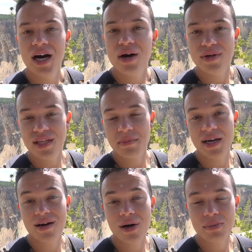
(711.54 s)
We did
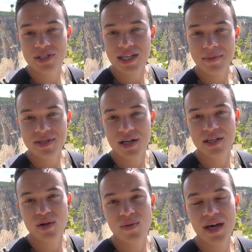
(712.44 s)
make a couple stops
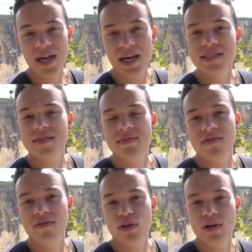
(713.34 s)
along the way, had some
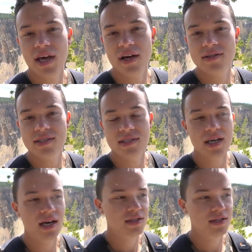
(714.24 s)
different lookouts.